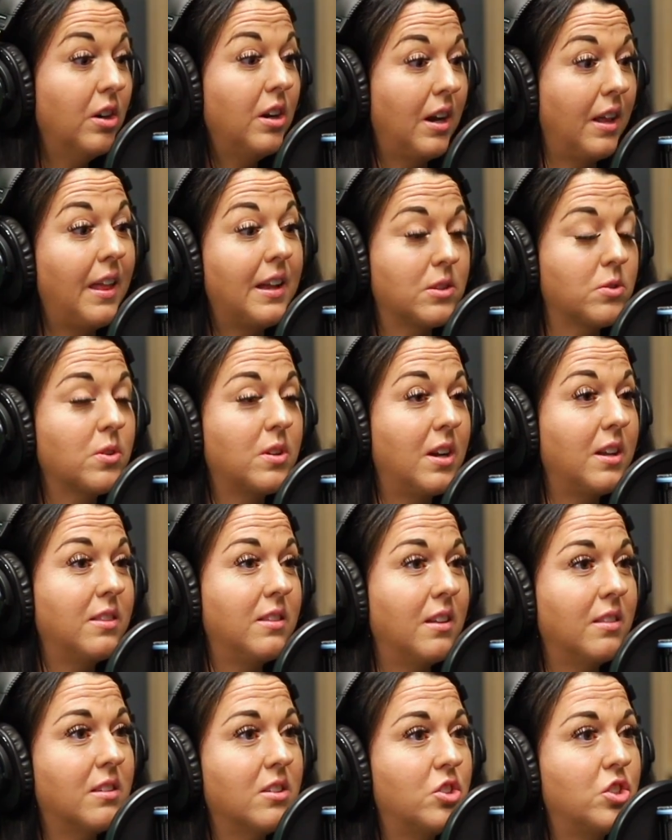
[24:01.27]
That's what I
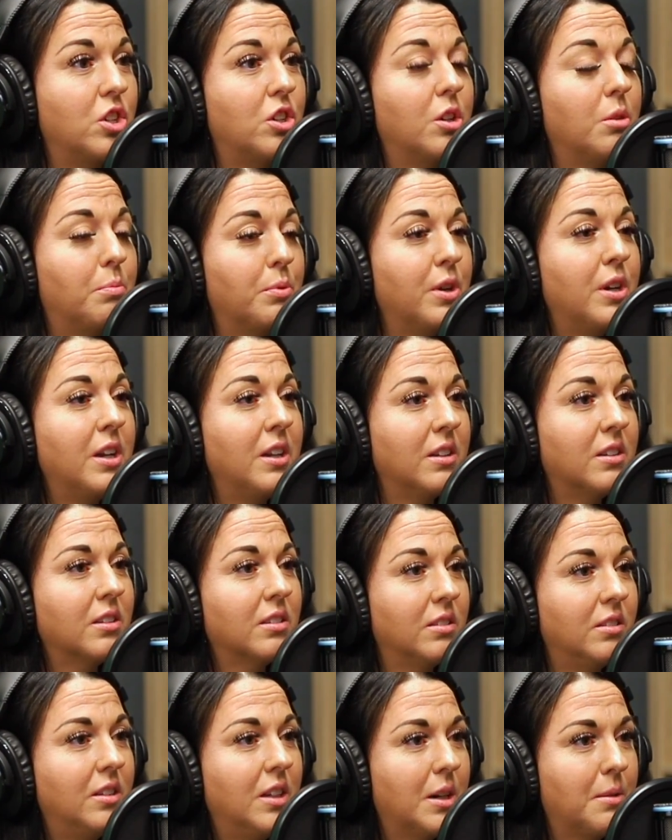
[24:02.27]
think this year will bring.
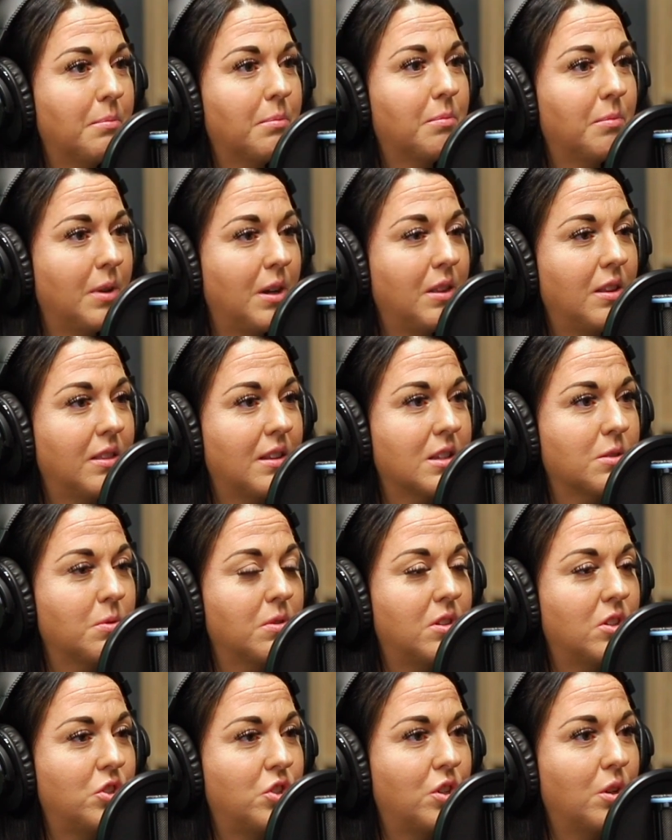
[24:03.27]
Yep. I think that's what
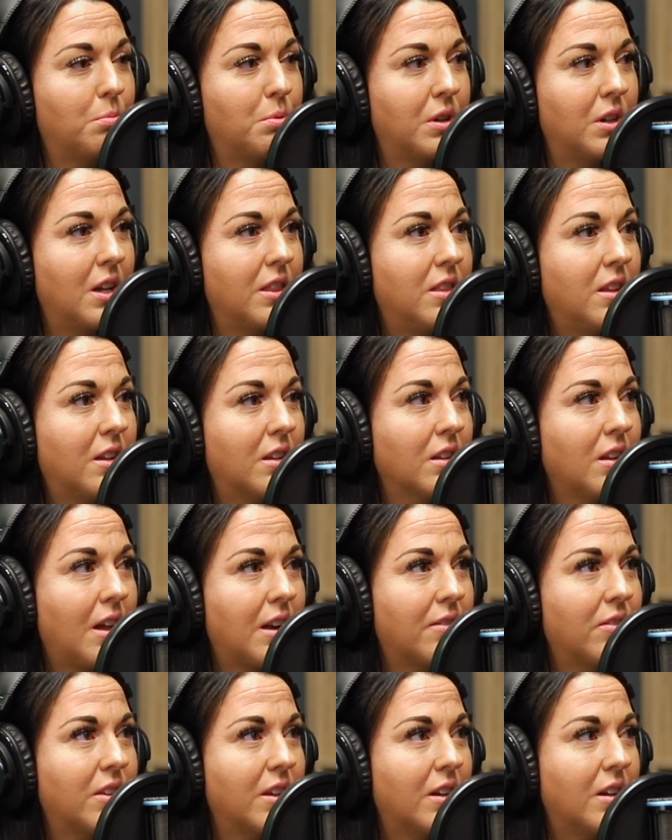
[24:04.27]
this year will bring. Cool. I think a lot
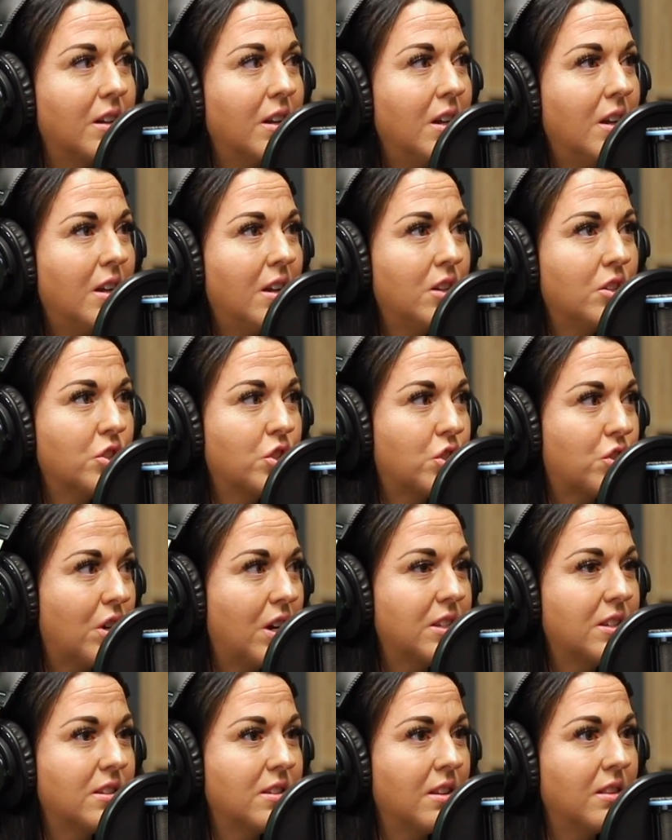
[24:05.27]
of the
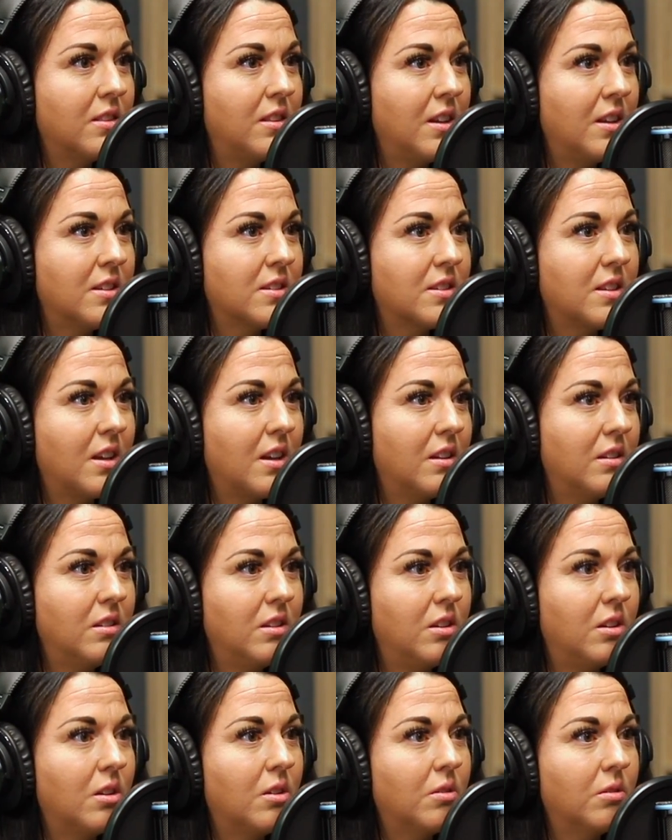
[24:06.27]
stresses and things that,
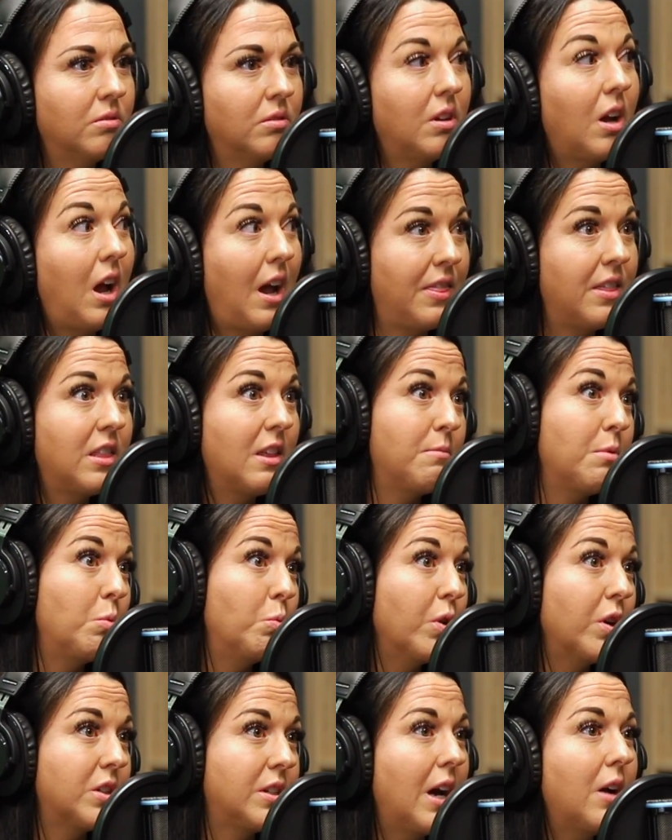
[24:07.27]
I think they've been
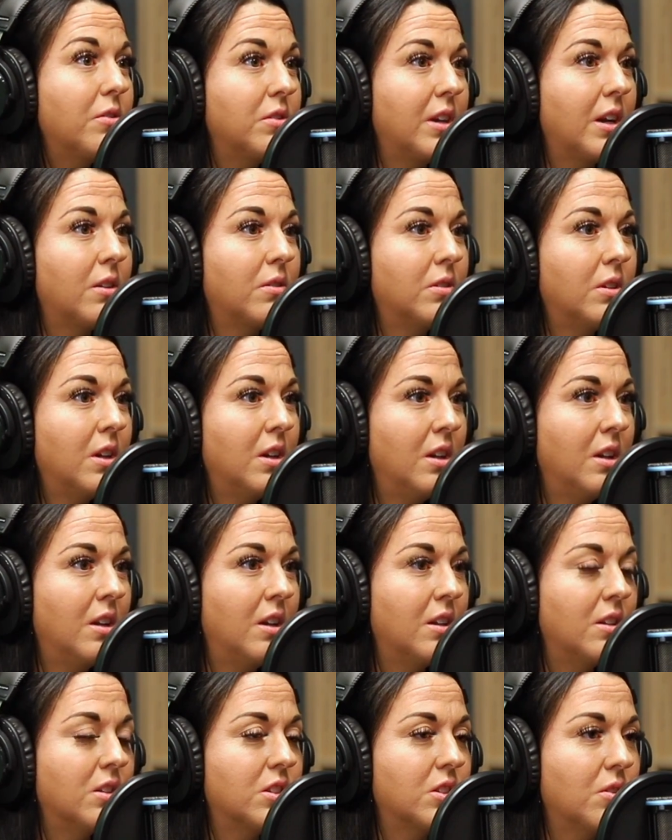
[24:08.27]
worked out now.
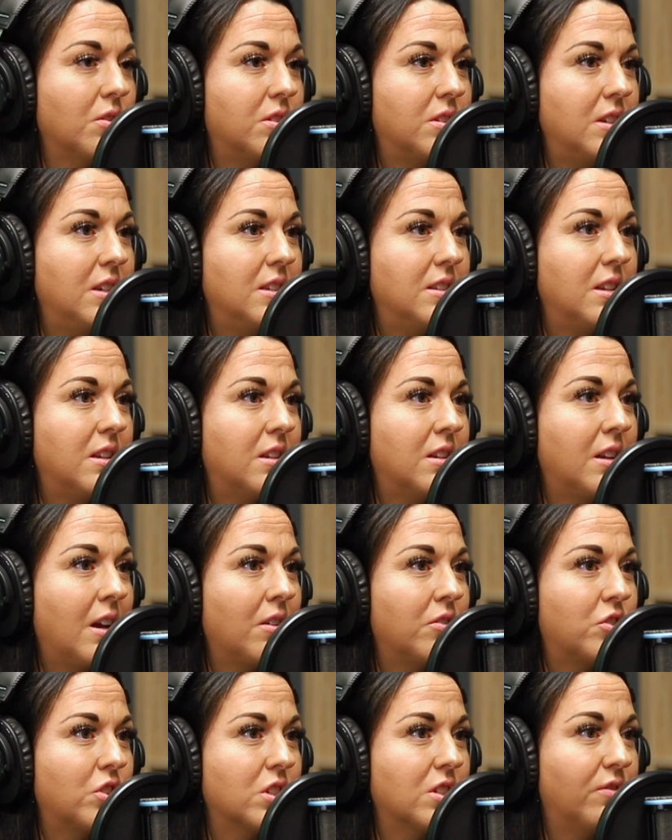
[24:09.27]
And so it's easy to now
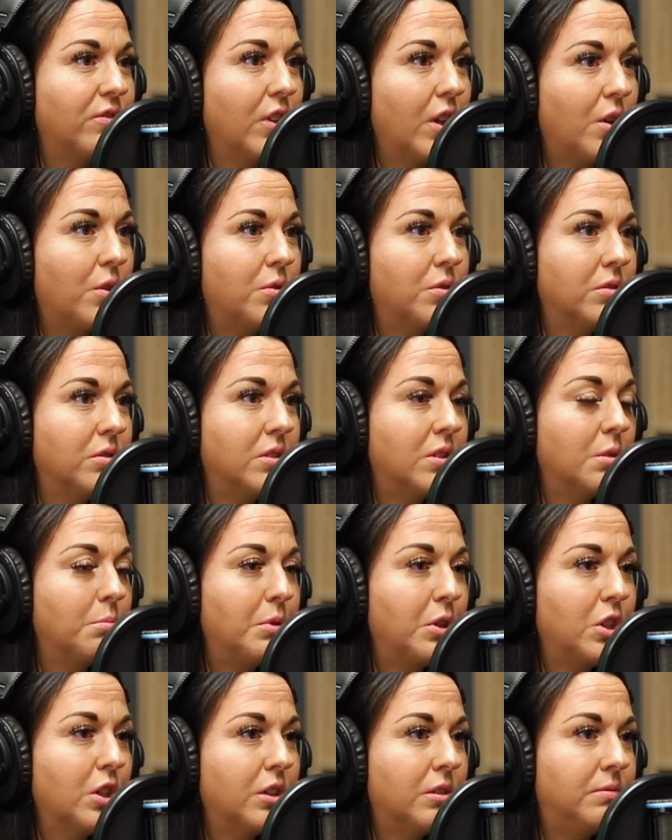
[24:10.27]
just flow. It'll be
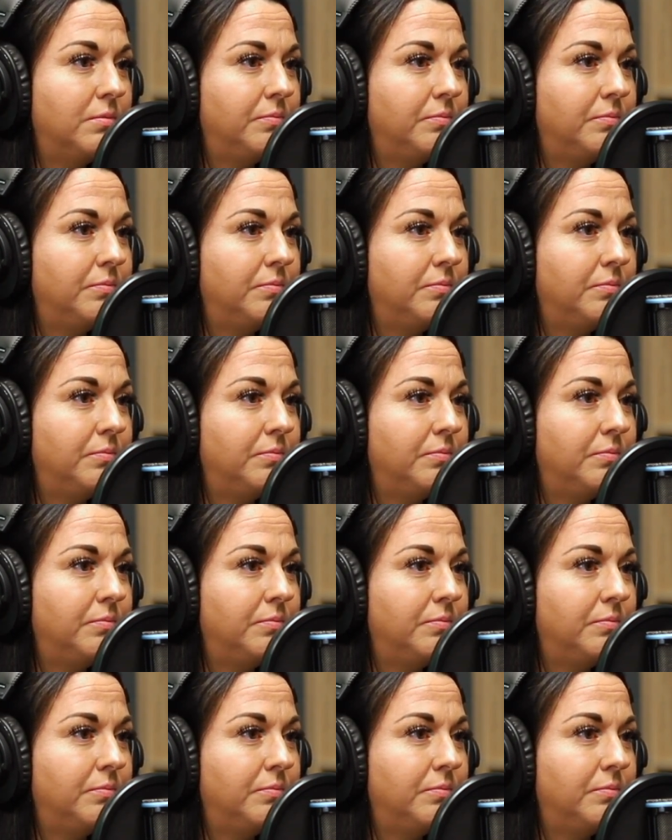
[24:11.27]
good.